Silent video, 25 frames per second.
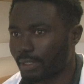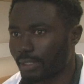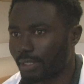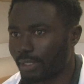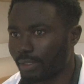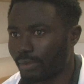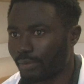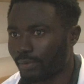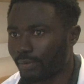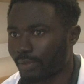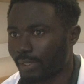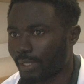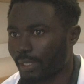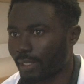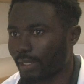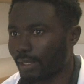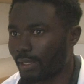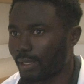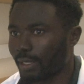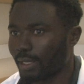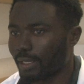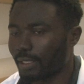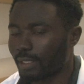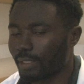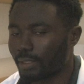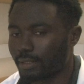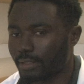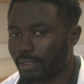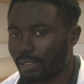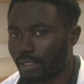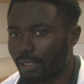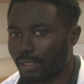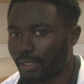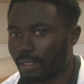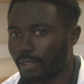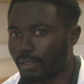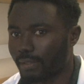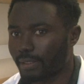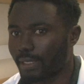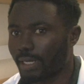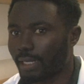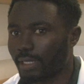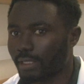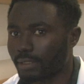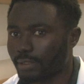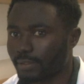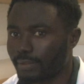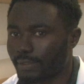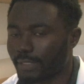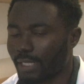in the UK, and it
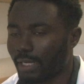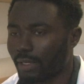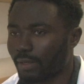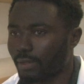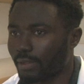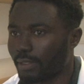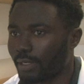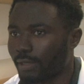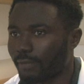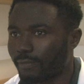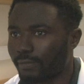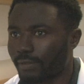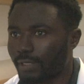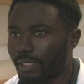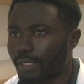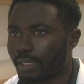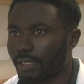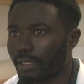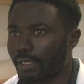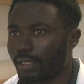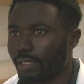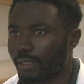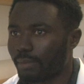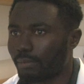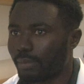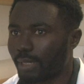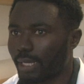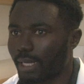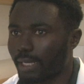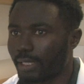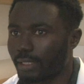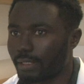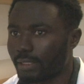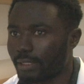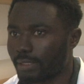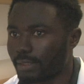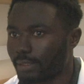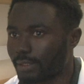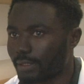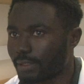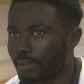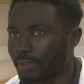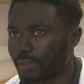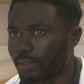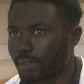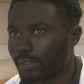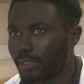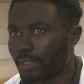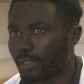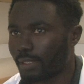ranks second after the leaf blight
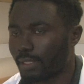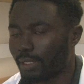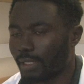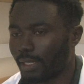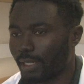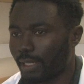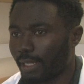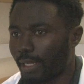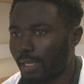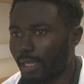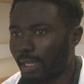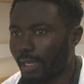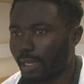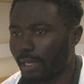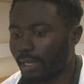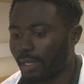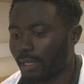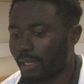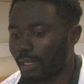disease. Yeah,